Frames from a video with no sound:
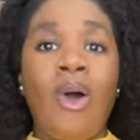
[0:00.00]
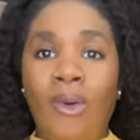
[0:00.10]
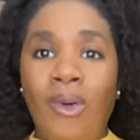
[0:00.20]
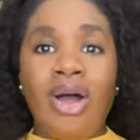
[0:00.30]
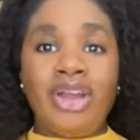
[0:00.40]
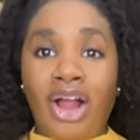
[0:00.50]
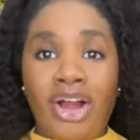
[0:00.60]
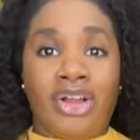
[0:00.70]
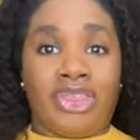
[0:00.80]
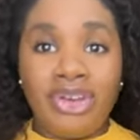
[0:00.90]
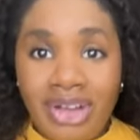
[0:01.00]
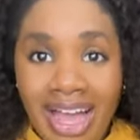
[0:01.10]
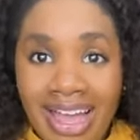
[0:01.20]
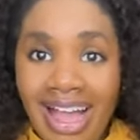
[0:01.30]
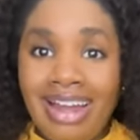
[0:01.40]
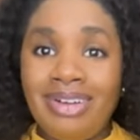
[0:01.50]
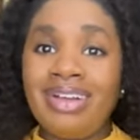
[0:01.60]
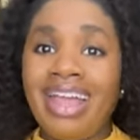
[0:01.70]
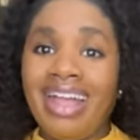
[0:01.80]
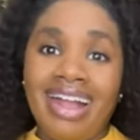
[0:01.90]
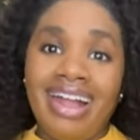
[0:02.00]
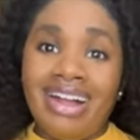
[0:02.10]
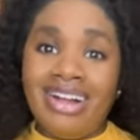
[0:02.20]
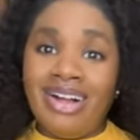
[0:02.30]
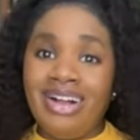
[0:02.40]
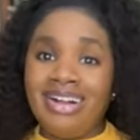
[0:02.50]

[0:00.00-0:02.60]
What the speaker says: on earth, okay? I don't care.